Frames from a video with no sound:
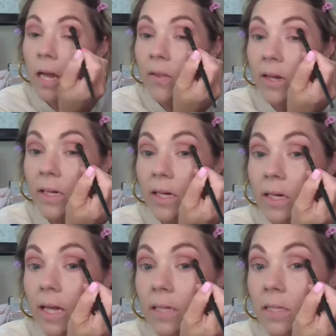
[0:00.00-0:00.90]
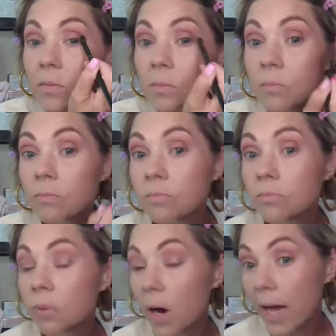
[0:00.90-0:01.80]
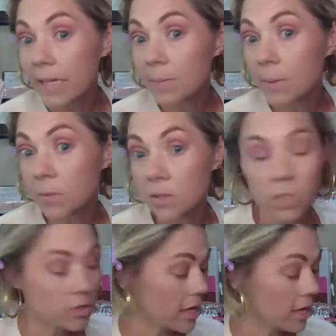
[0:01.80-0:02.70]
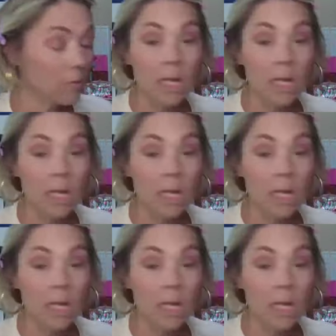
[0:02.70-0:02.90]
And I've got a nice bright lip I'm going to try.